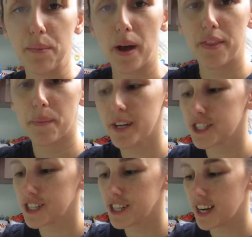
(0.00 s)
by the
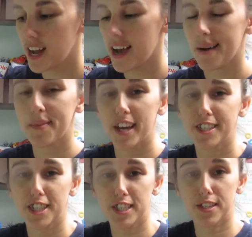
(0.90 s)
picture that
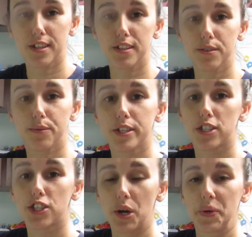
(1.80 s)
just
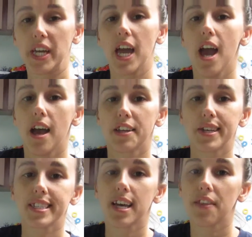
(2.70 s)
was showing, you
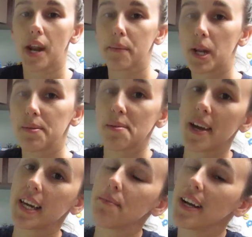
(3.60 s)
can tell that I'm going to be
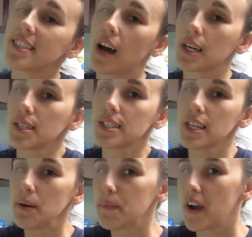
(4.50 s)
making my taco
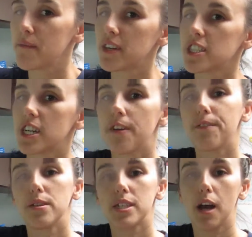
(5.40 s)
soup. I've mentioned it a
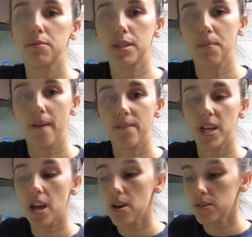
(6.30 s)
few times in my
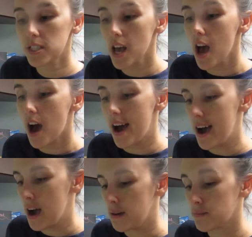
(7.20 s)
videos,
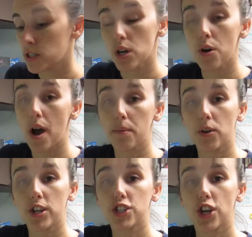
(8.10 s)
so I'm
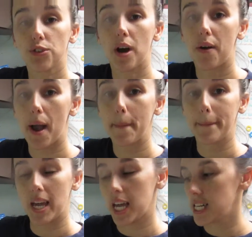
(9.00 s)
going to show you how I
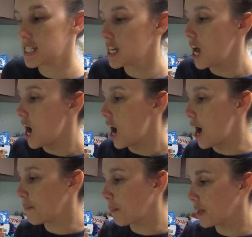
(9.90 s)
make it.
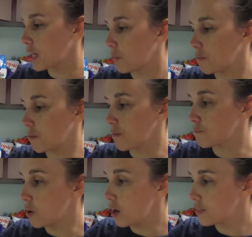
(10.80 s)
I make it with
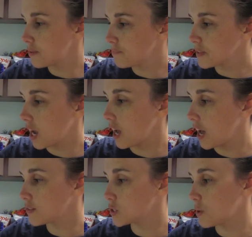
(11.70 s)
beef broth. I
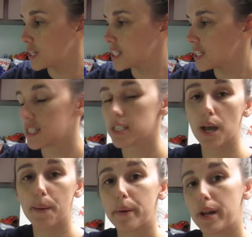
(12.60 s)
have Swanson this
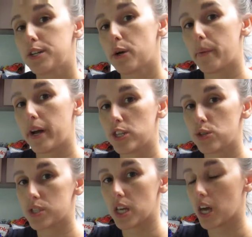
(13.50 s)
time, but I don't mind
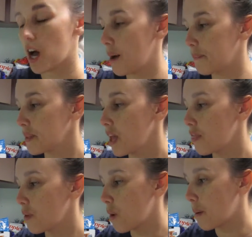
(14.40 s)
using the
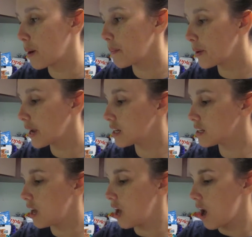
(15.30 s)
Walmart
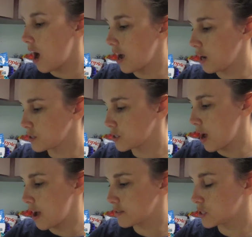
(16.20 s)
brand. I also
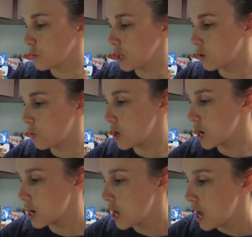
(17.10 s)
have sweet
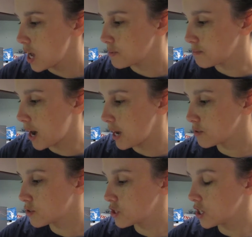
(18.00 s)
corn,
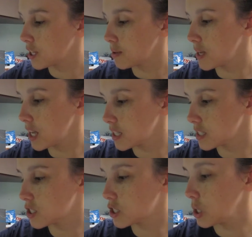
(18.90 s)
mild chili
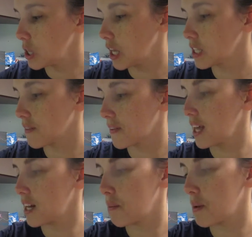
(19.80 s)
beans, 2 things of
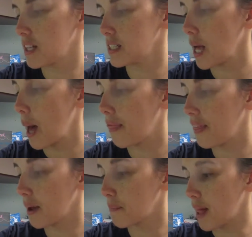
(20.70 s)
kidney beans, a
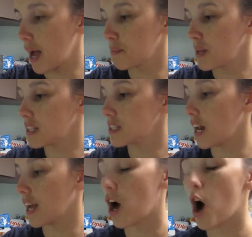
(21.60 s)
thing of black beans,
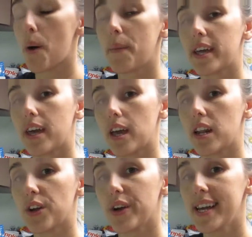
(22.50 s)
and I got all my
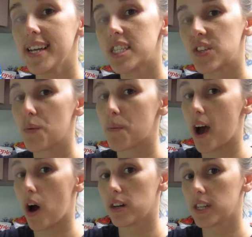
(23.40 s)
canned ingredients from my
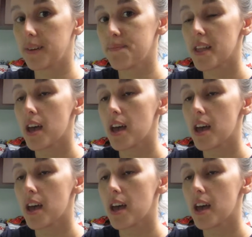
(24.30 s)
Aldi